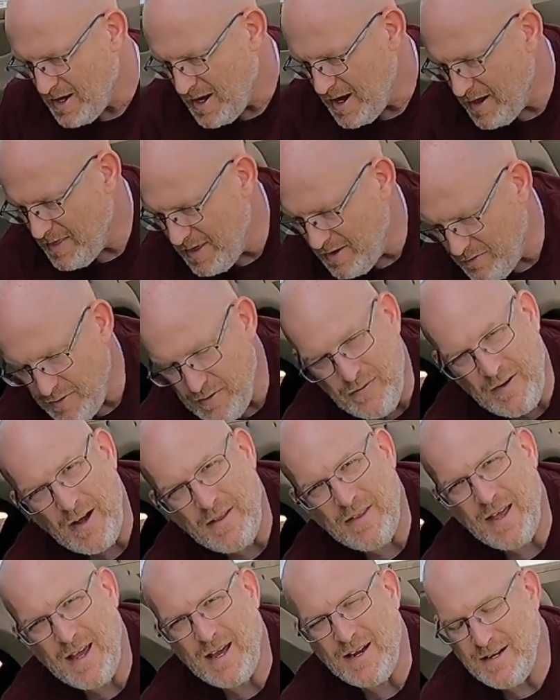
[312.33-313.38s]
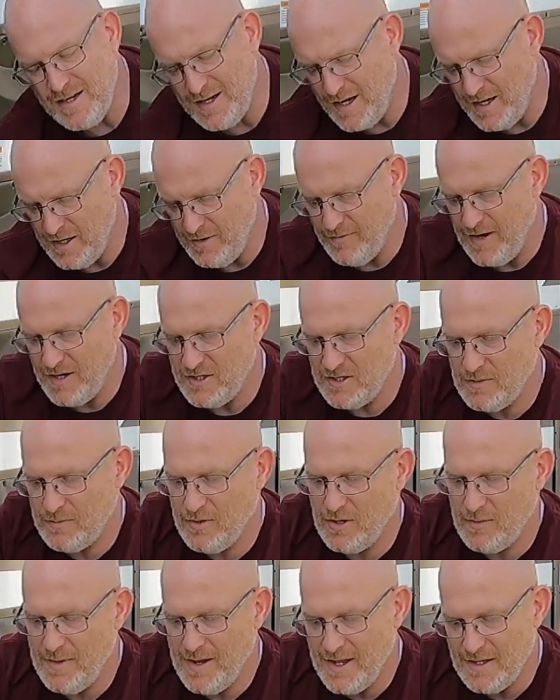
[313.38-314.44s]
And then we've got the handy dandy wrench to put
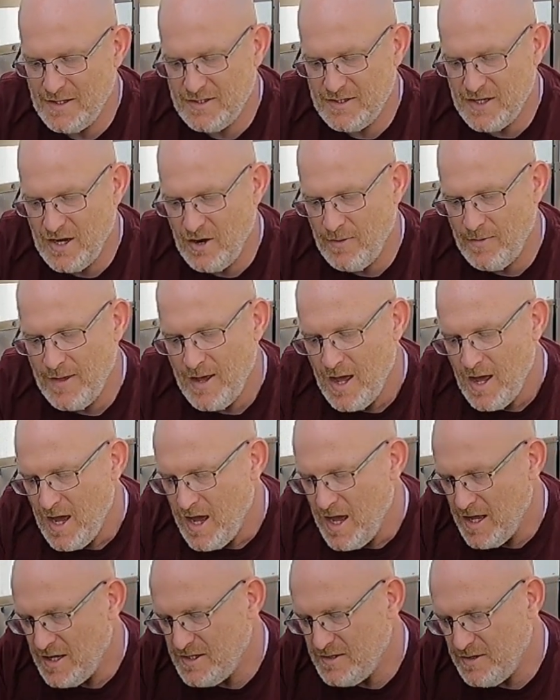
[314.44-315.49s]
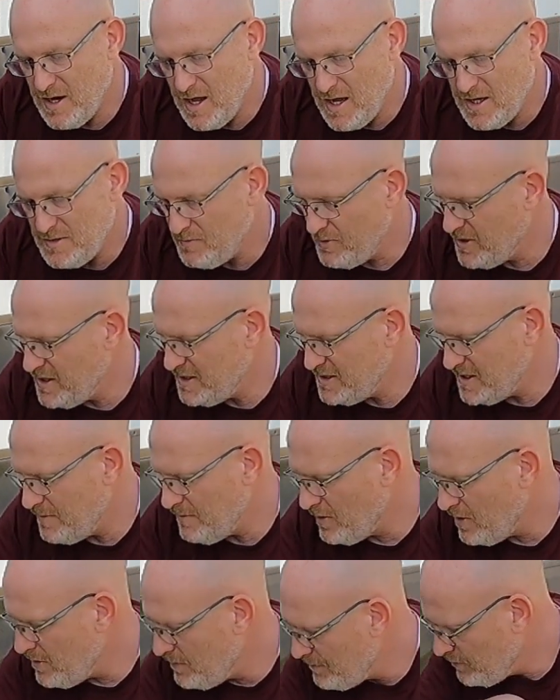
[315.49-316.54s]
them in. So it's pretty
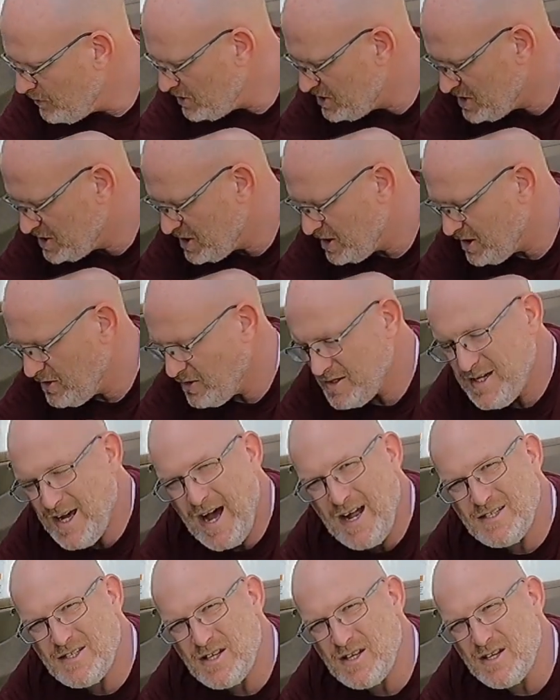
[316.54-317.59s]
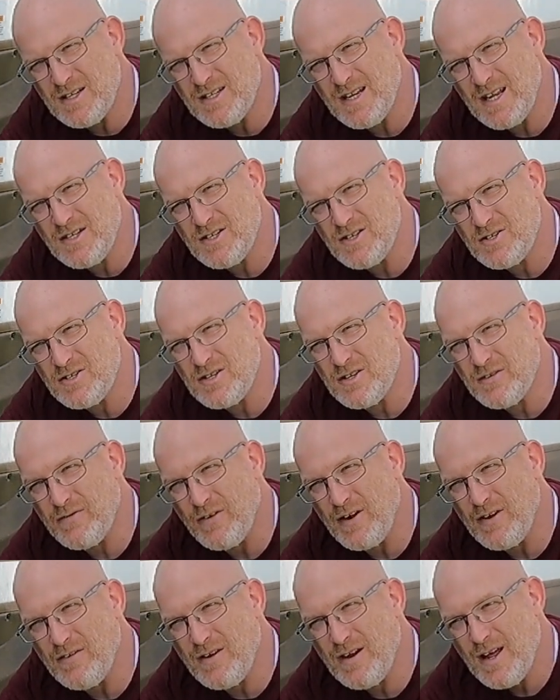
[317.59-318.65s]
simple. We're just going to attach the sensor to the
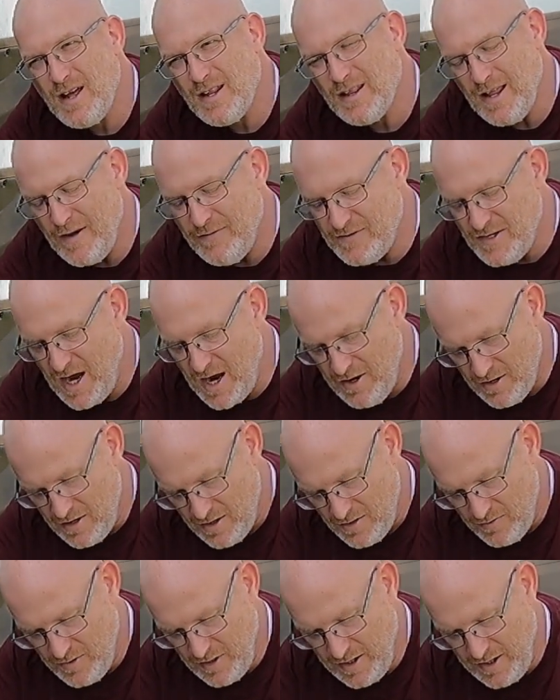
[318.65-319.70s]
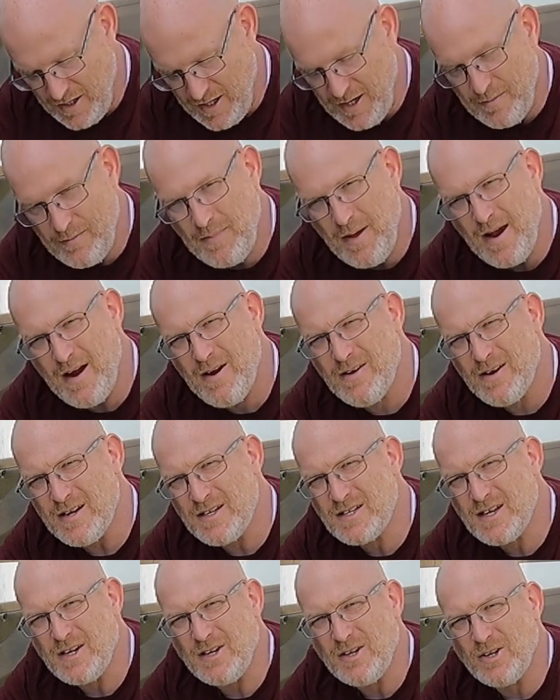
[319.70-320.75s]
front left tire. We're going to hit pair.
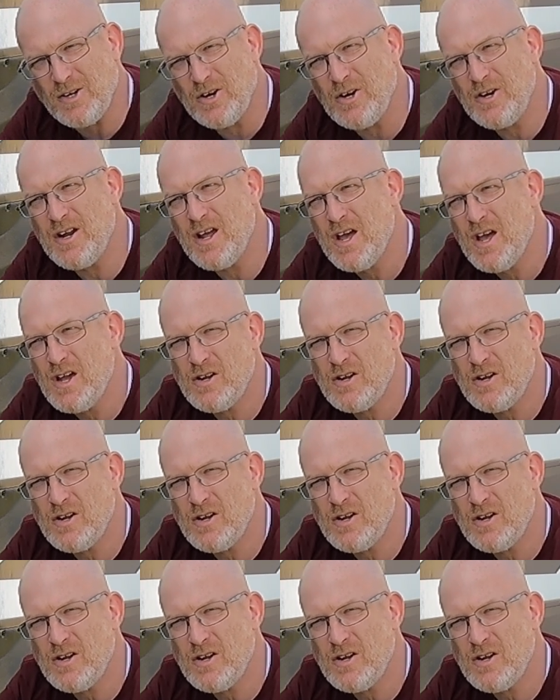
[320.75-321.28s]
It's going to learn.